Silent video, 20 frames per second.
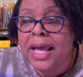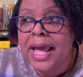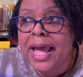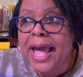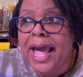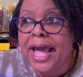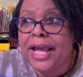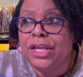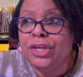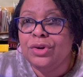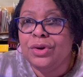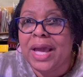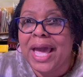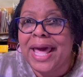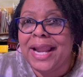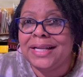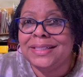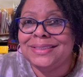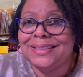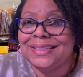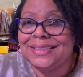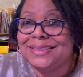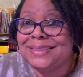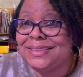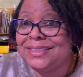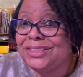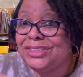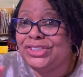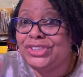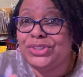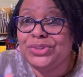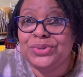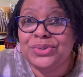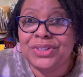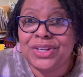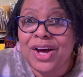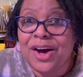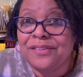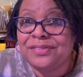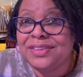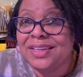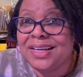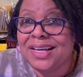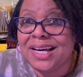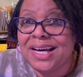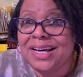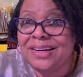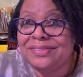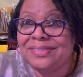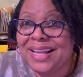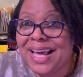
and you kind of just shooting off the cuff,